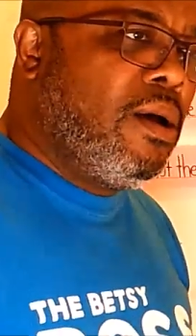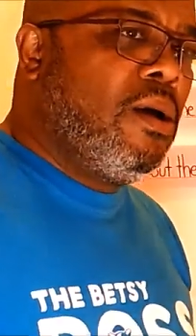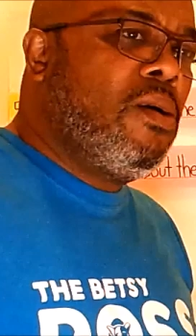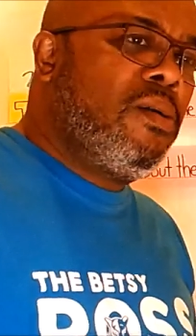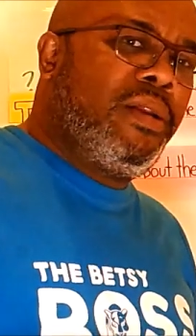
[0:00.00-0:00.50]

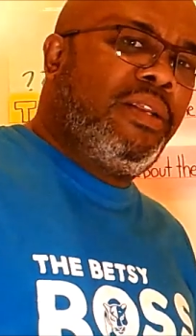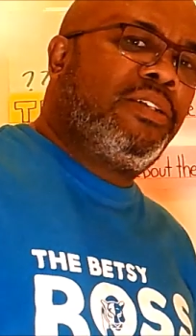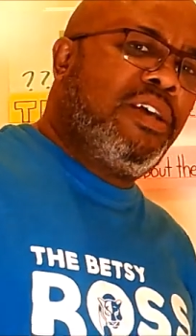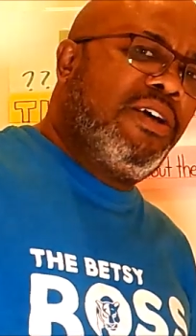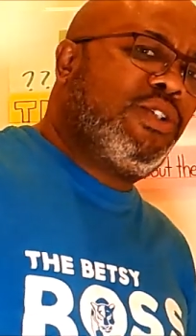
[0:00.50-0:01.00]
on in this
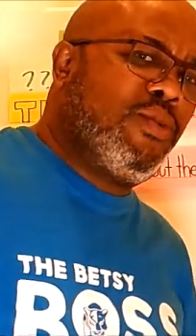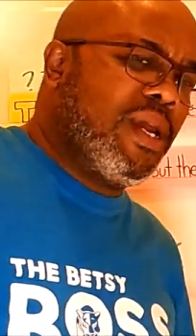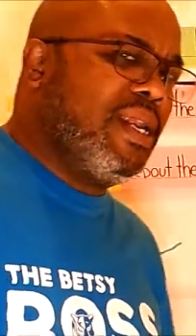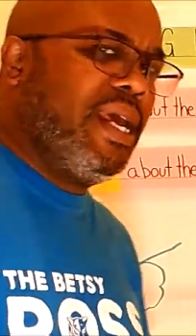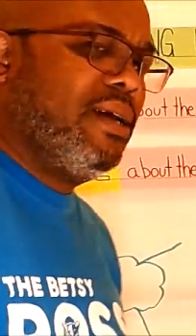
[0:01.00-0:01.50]
country
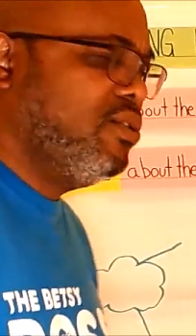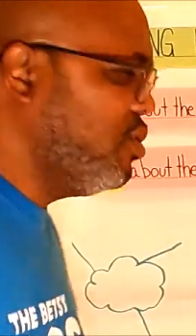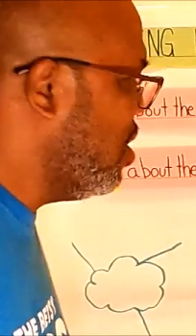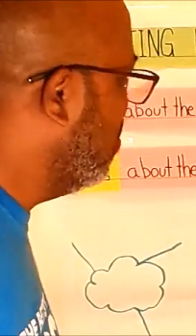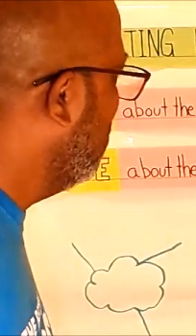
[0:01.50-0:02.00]
right now.
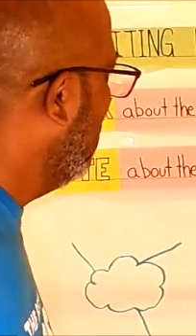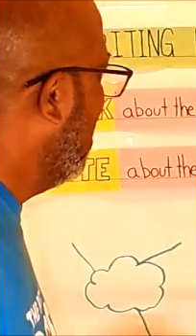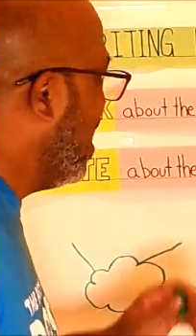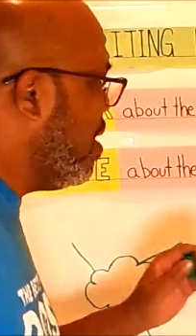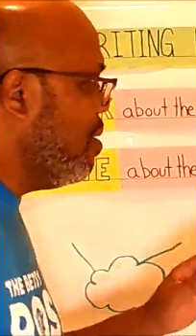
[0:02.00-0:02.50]
So,
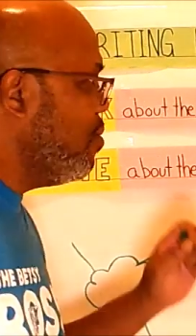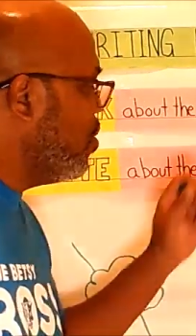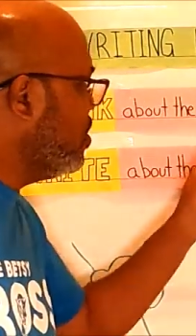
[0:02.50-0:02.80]
what